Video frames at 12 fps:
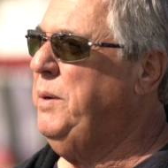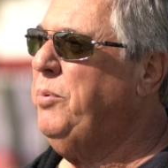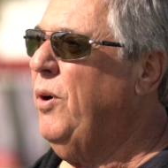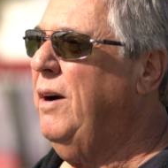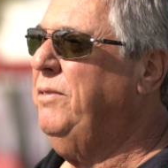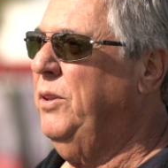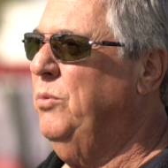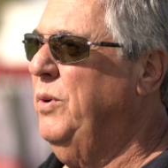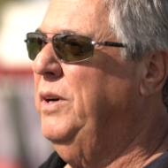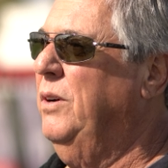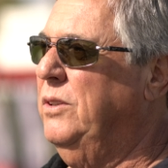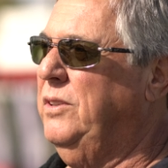paper off of the
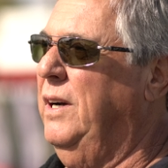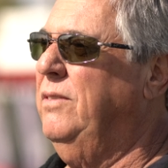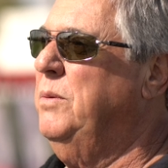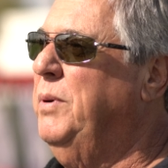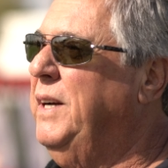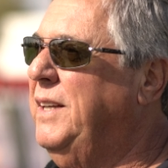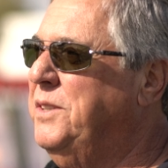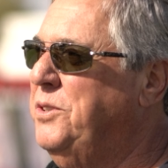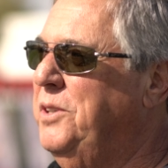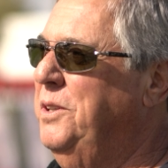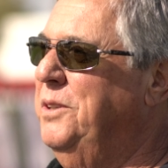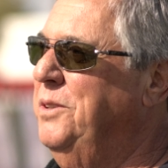windows and everybody
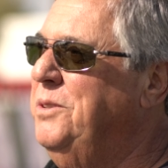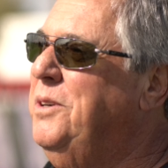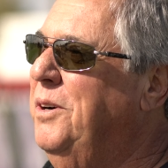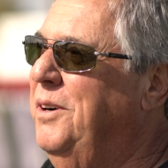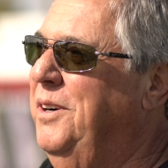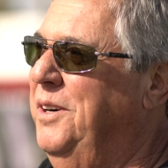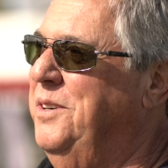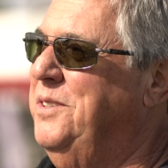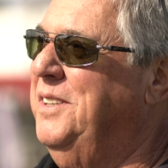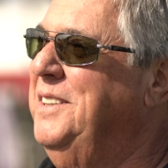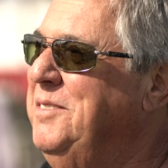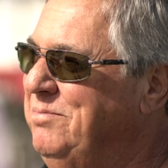could see the new car.
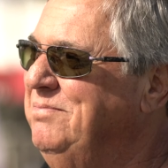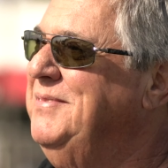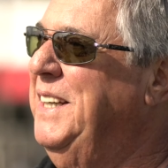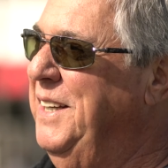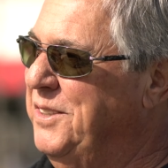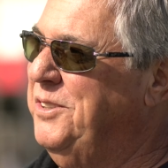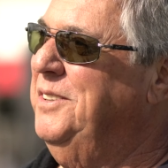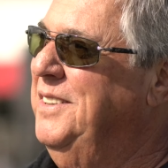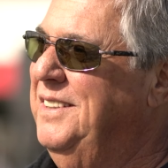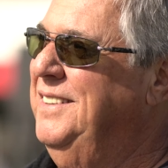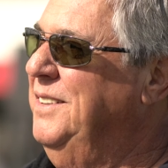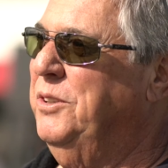Unveil it. Yes.
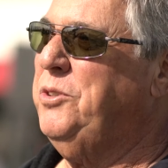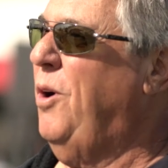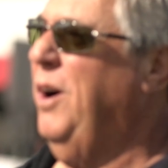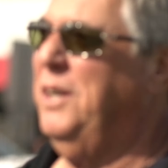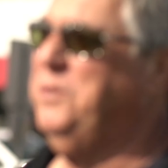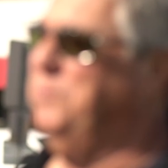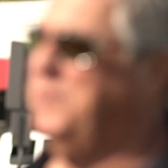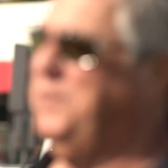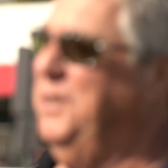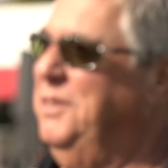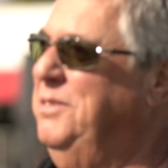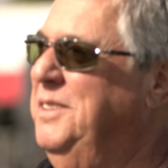Wow. It was awesome
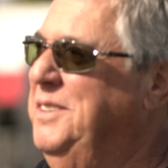stuff.